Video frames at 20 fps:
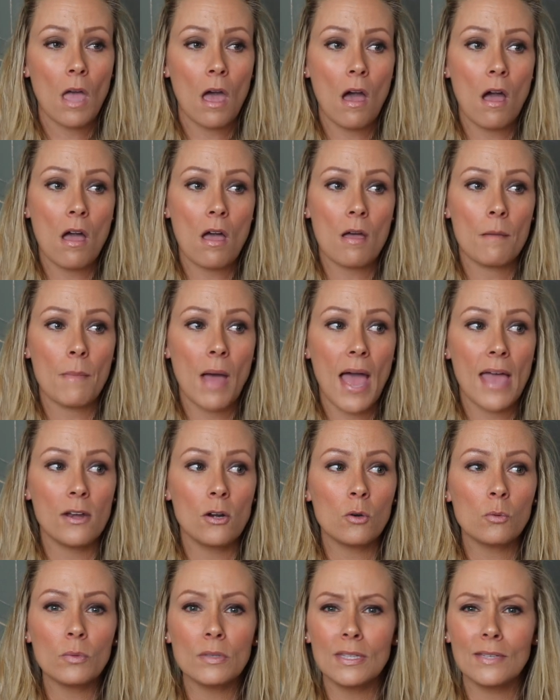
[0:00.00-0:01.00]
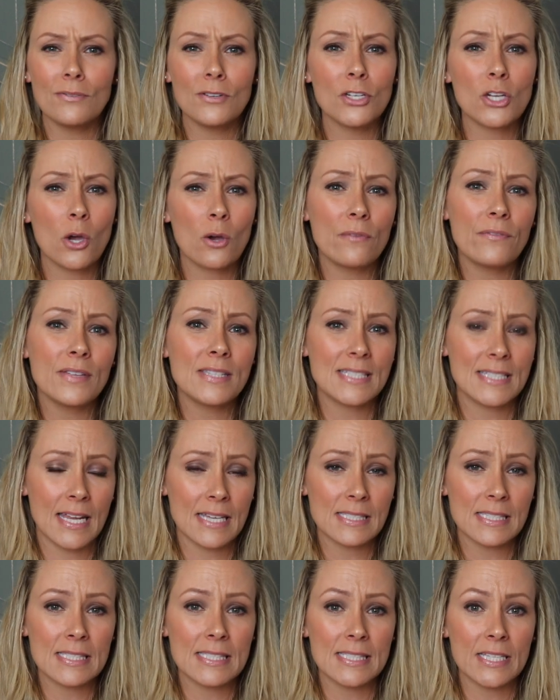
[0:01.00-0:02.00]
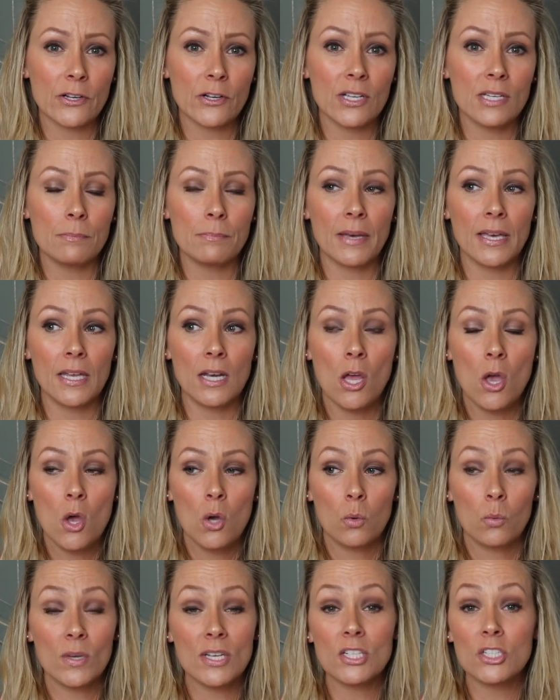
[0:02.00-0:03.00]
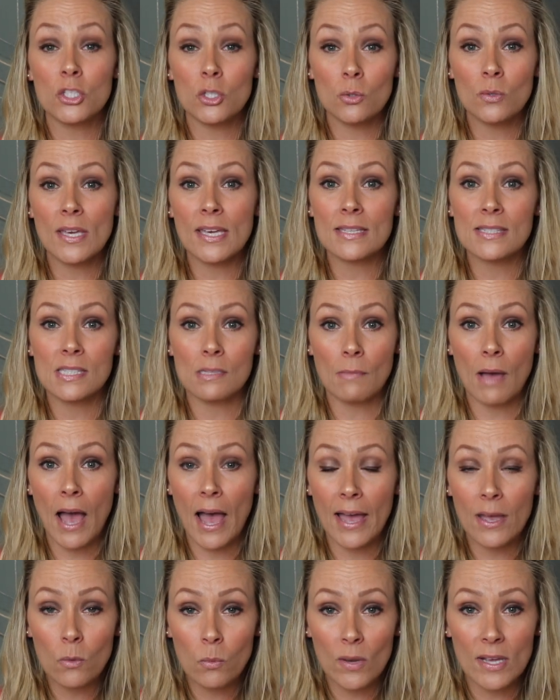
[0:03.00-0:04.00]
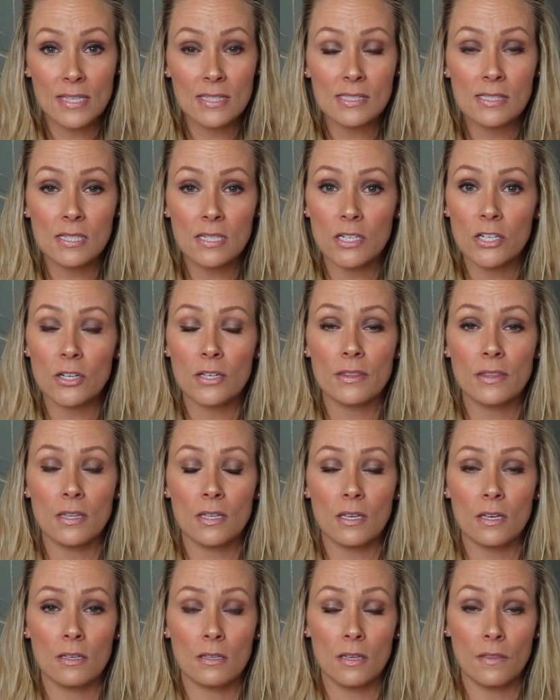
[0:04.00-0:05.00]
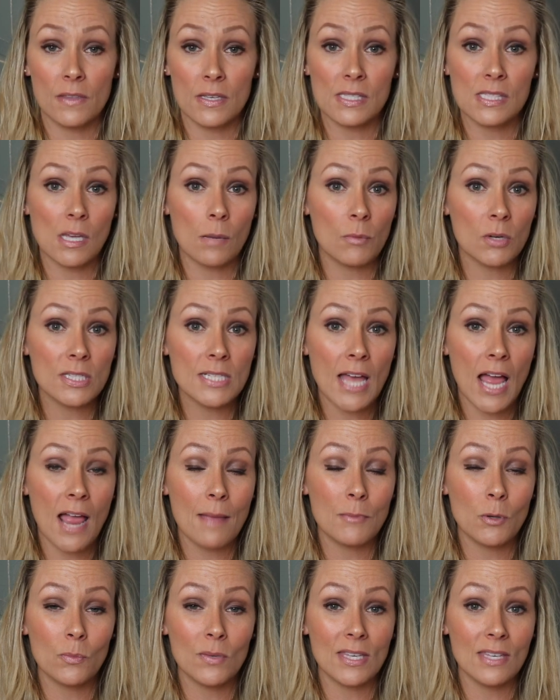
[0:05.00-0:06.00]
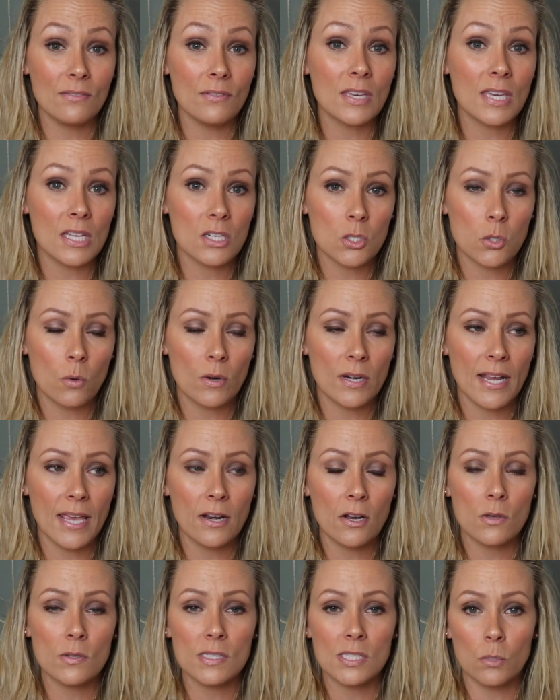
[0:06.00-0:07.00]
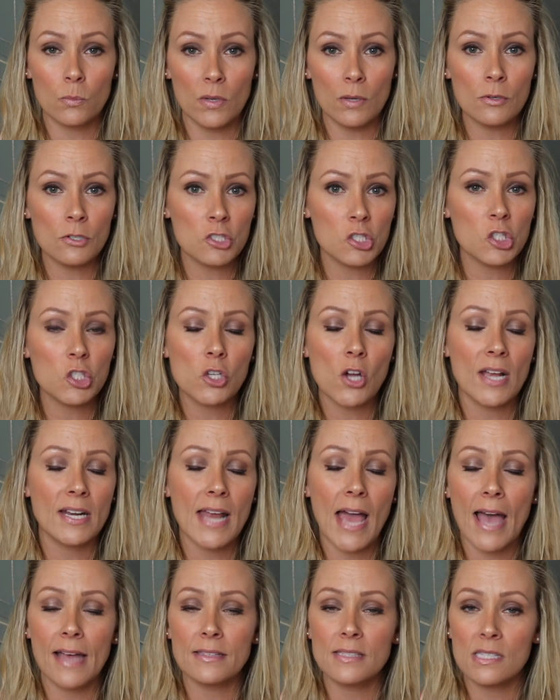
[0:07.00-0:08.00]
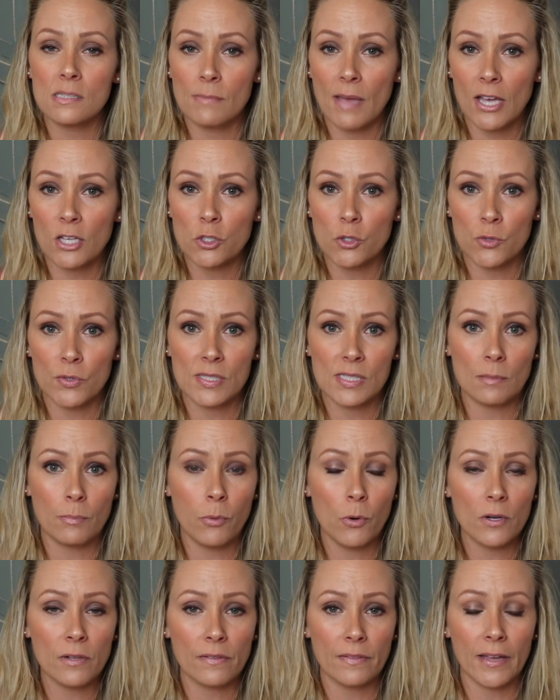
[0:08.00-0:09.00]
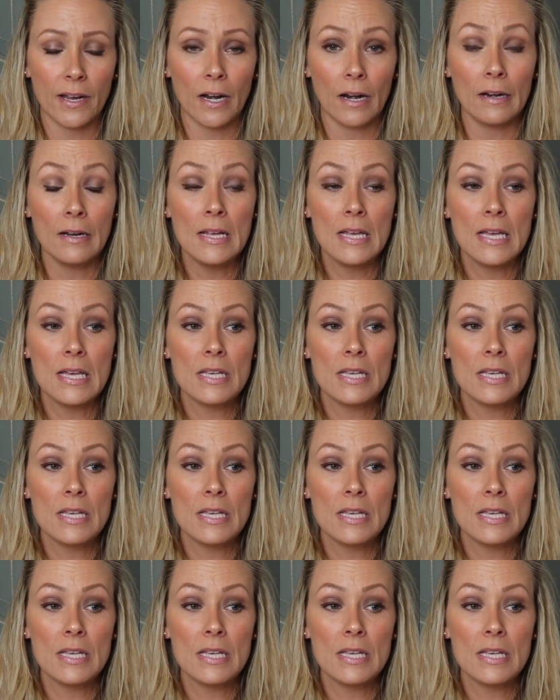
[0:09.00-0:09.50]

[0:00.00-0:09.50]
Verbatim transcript: Um, I don't really even know if it's necessary, but we do get some high winds here in the in the summertime, and we even get tornadoes. So we were just trying to add some extra support there.